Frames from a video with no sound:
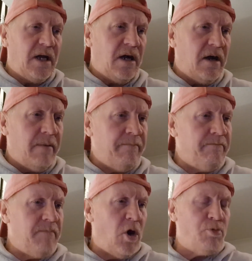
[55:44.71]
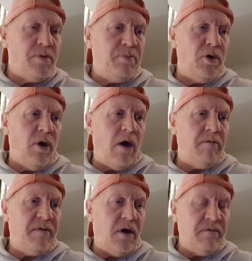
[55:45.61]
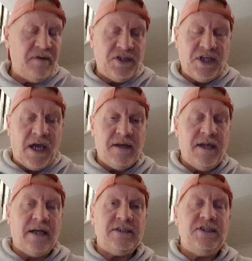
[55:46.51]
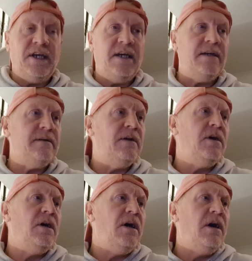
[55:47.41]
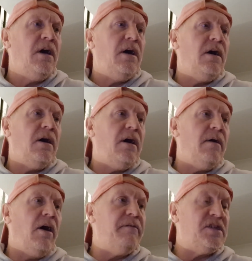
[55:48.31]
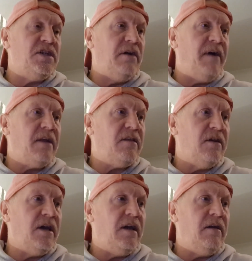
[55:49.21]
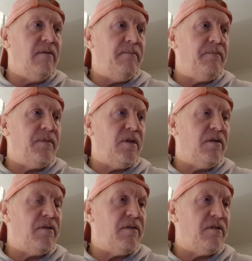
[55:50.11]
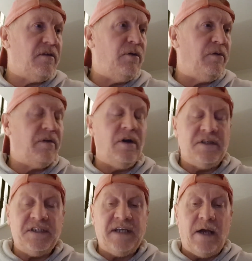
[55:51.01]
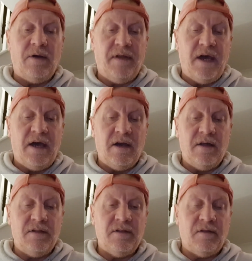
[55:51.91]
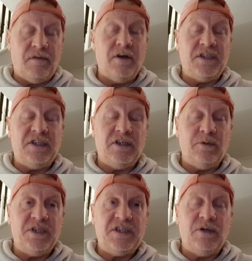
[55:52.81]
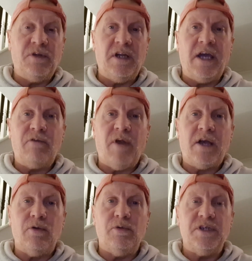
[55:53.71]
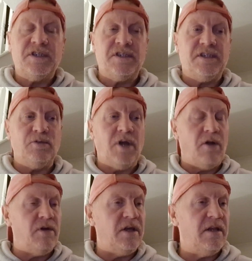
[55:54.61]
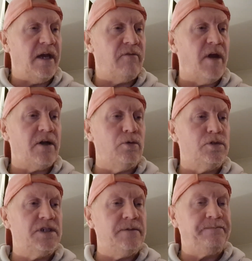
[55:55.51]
Marlborough Pool, I'll fish again next year. Obviously, I've had the 230s out of there, and the 32 is still the lake record. Is still currently the lake record.